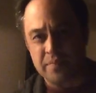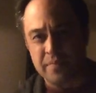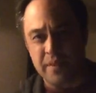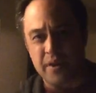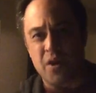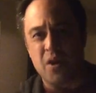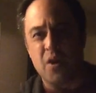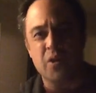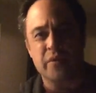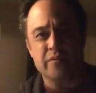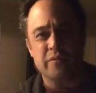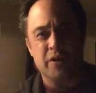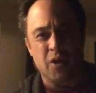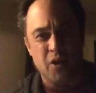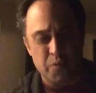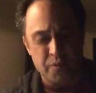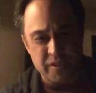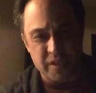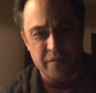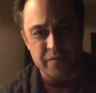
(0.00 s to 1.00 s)
They're
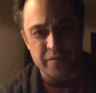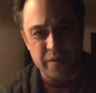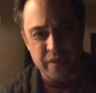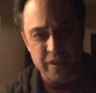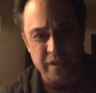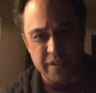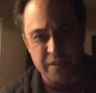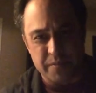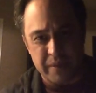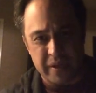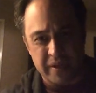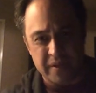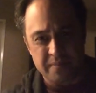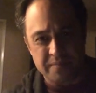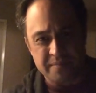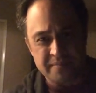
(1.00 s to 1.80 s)
always going to feel guilty about it.